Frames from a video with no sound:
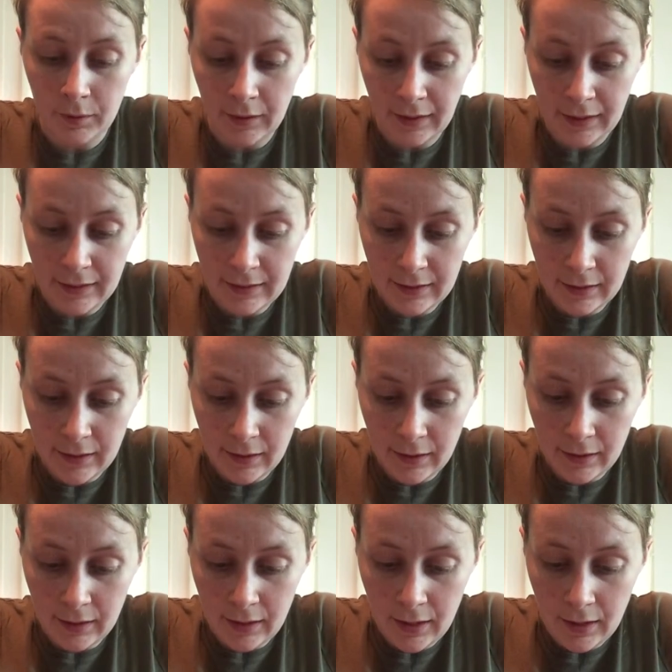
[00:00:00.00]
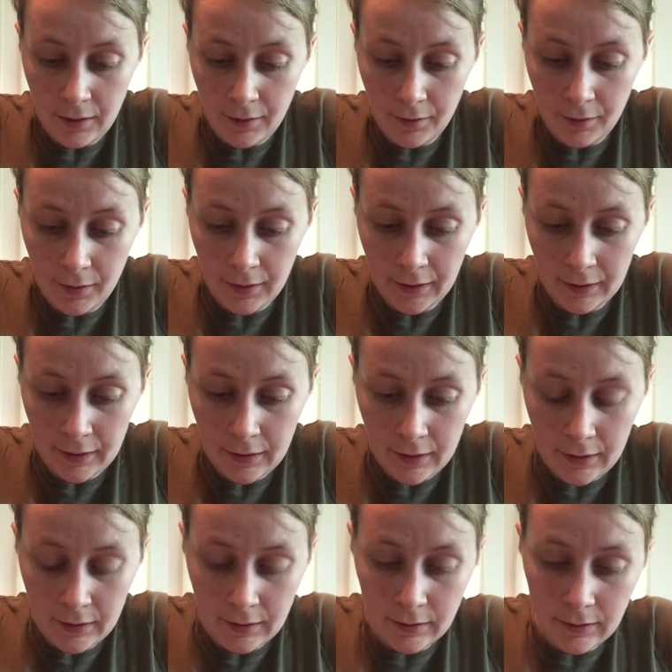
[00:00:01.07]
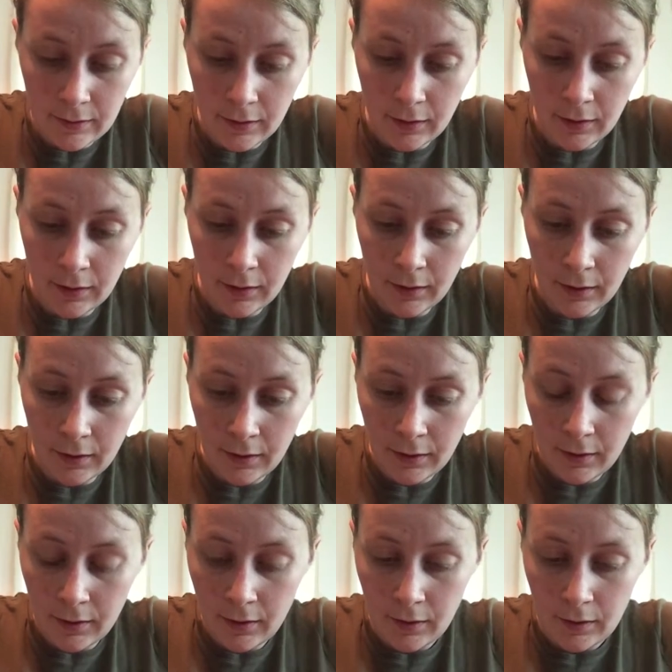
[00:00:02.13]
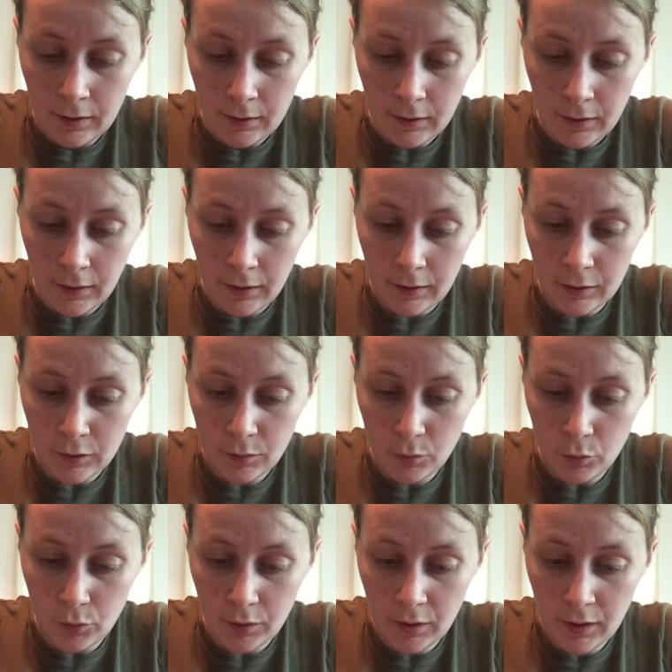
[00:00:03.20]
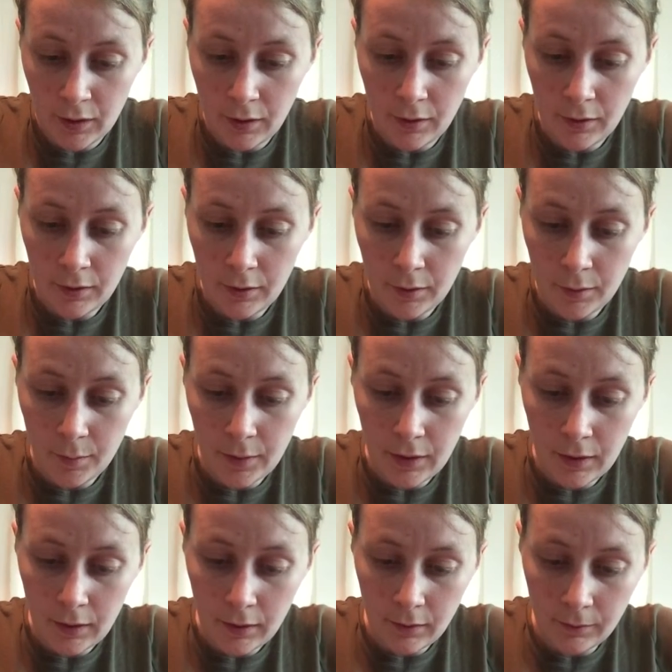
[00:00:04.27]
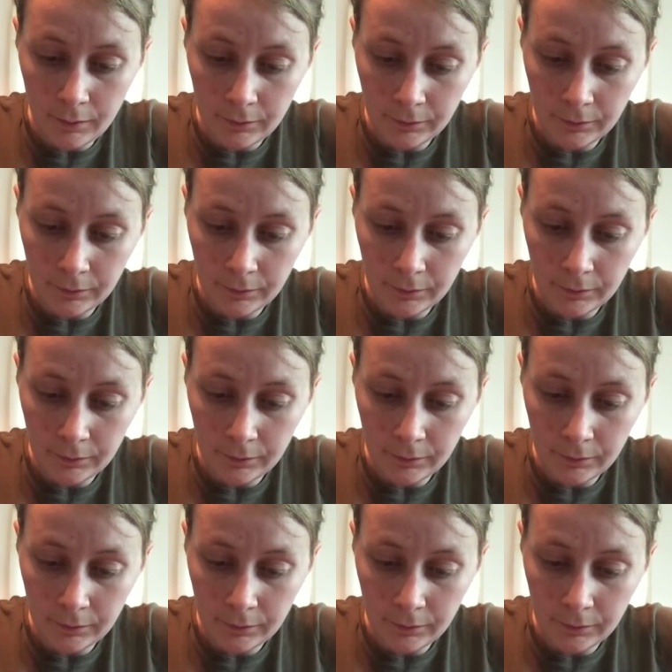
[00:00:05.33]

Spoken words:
Place it on the nail like this. Kind of smooth it out a little bit.